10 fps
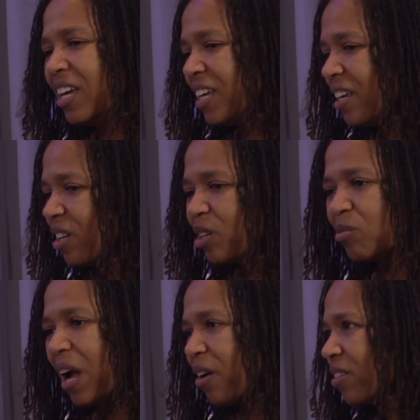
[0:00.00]
heal
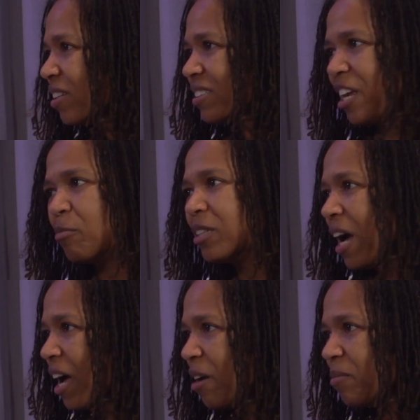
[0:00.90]
around the same
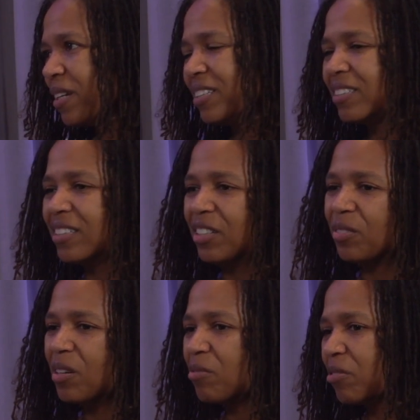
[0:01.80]
time. It's,
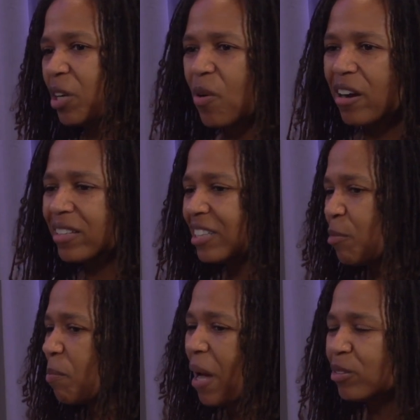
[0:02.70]
requiring the
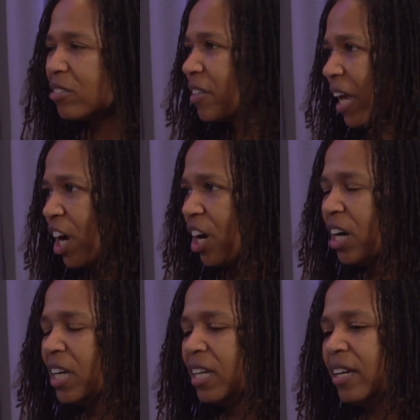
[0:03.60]
same amount of care.
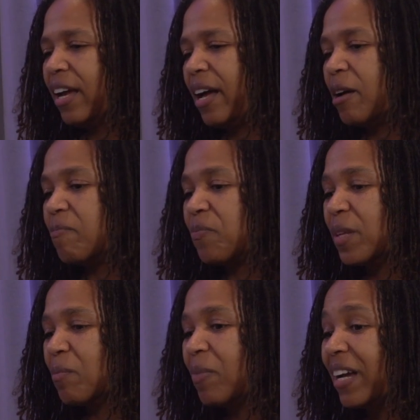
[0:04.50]

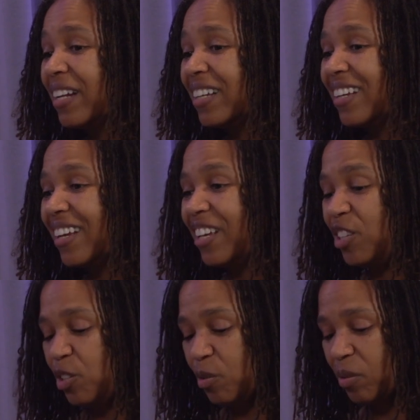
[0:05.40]
But
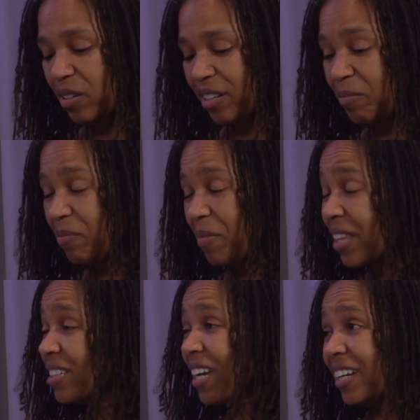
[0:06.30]
you can
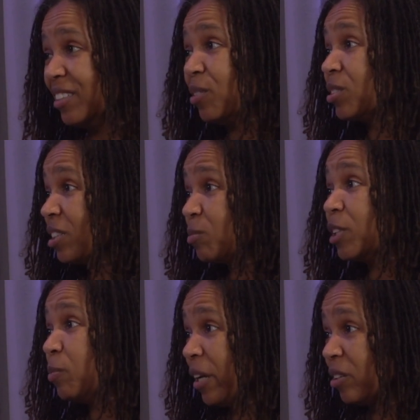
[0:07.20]
make the diagnosis
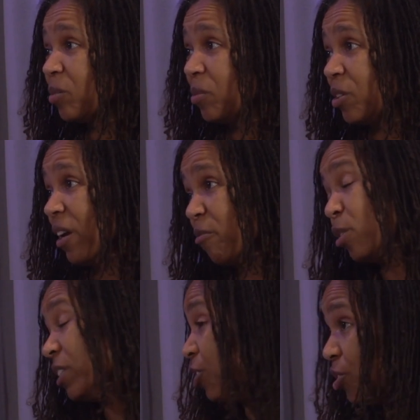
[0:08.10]
much better when you have
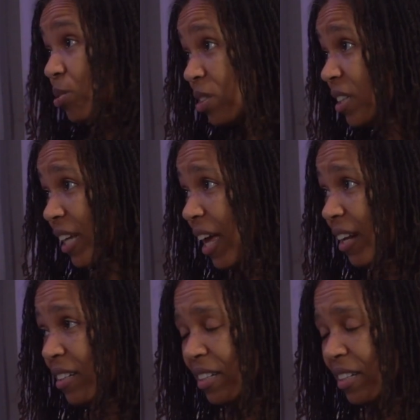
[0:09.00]
more tissue to look at.